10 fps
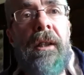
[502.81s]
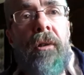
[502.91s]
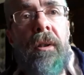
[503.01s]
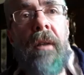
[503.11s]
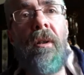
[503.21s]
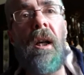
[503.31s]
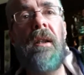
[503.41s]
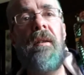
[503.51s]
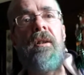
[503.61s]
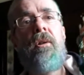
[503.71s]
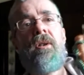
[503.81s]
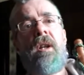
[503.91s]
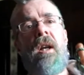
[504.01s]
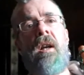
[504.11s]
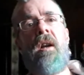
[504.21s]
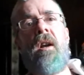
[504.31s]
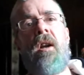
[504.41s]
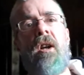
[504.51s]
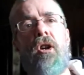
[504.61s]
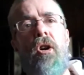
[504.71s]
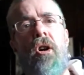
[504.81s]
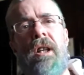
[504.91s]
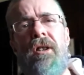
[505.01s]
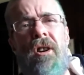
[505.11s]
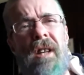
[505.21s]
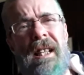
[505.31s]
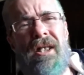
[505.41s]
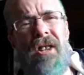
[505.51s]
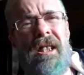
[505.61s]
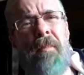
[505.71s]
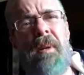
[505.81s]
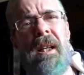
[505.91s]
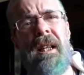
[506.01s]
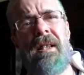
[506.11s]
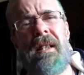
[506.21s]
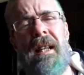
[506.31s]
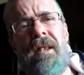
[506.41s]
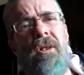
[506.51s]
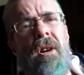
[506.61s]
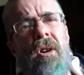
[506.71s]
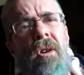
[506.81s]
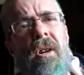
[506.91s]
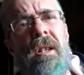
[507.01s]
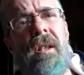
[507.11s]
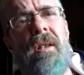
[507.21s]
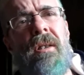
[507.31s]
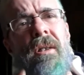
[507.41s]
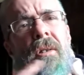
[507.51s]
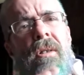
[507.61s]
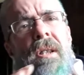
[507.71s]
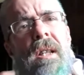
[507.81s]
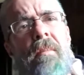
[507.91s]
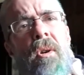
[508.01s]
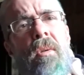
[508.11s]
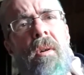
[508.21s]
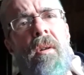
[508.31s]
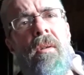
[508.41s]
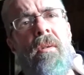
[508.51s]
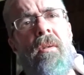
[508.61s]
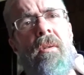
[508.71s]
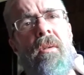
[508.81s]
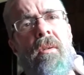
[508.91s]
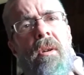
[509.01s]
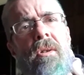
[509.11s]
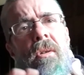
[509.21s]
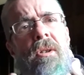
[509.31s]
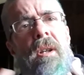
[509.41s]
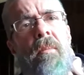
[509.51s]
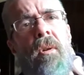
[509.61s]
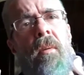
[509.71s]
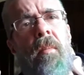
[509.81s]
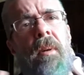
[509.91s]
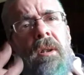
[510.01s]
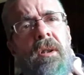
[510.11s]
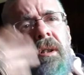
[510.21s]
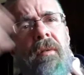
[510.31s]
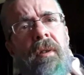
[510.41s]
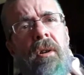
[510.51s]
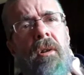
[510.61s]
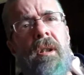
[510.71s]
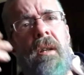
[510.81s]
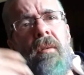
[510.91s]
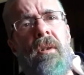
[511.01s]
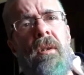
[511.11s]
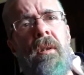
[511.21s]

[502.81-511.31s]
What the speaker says: So it sounds a continuous chord. It's not, strictly speaking, then it's not a chord, is it? Because it's all the same note. It's all the same note, but just different octaves.